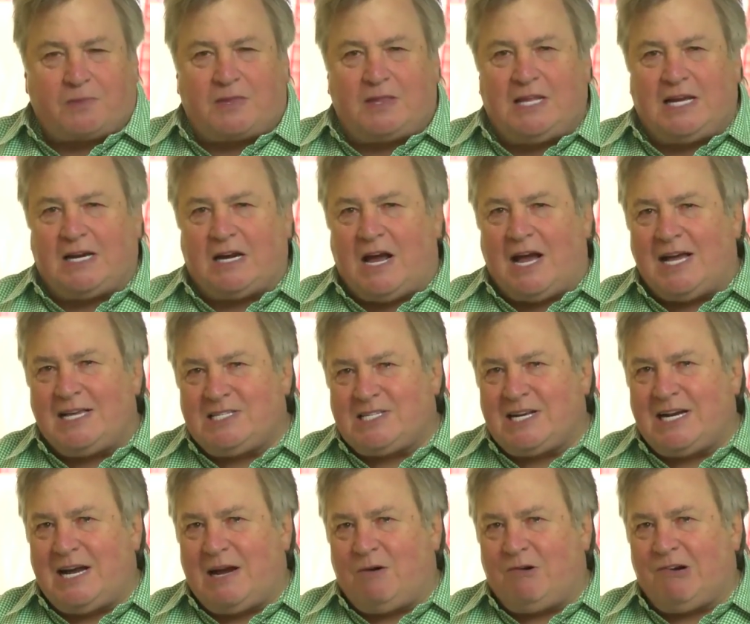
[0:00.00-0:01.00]
that
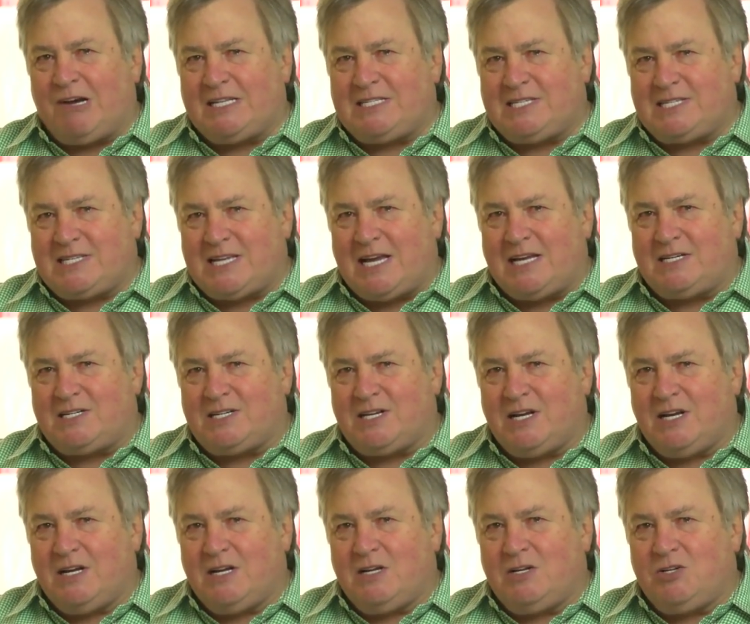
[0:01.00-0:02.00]
Eisenhower had sent
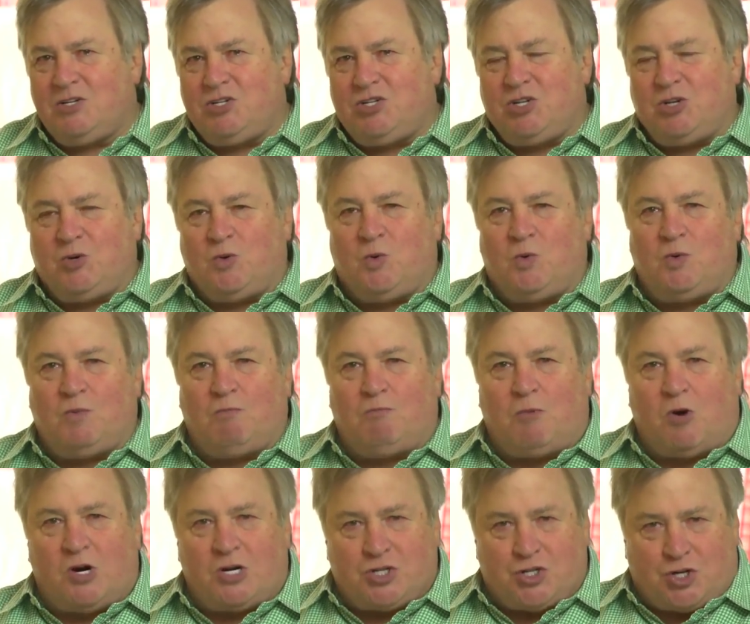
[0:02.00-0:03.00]
to
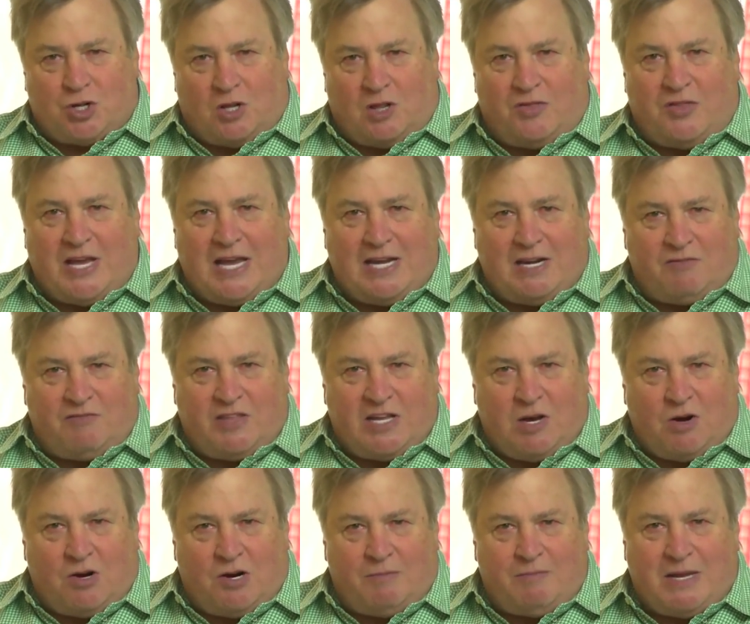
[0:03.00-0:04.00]
Marshall, the head of
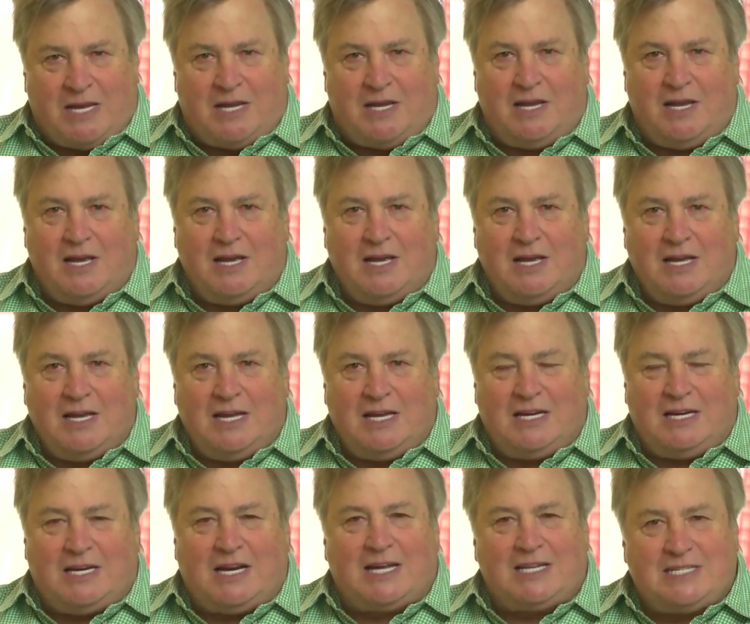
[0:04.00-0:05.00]
the Army,
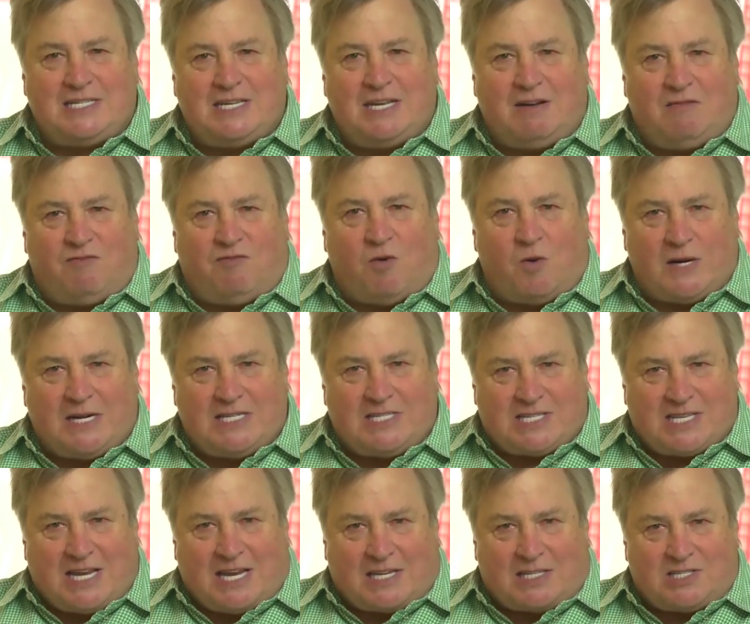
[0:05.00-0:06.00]
in
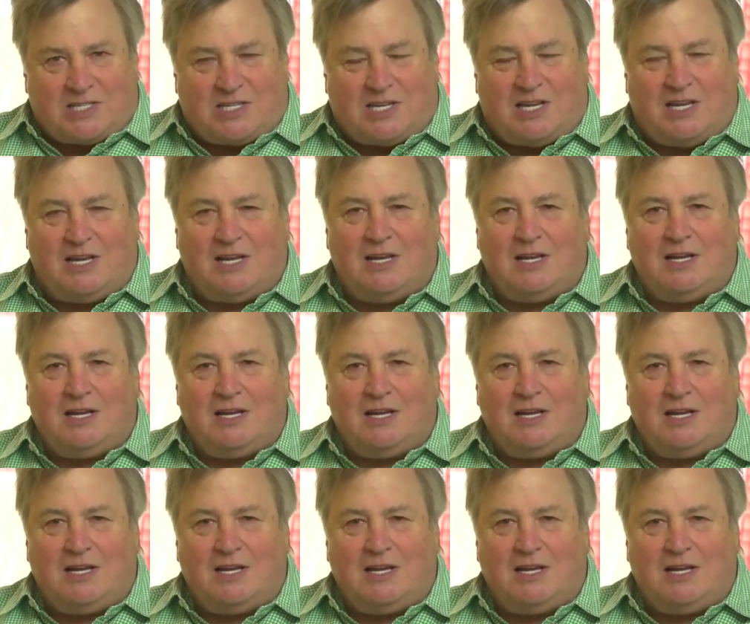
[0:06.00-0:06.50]
1946.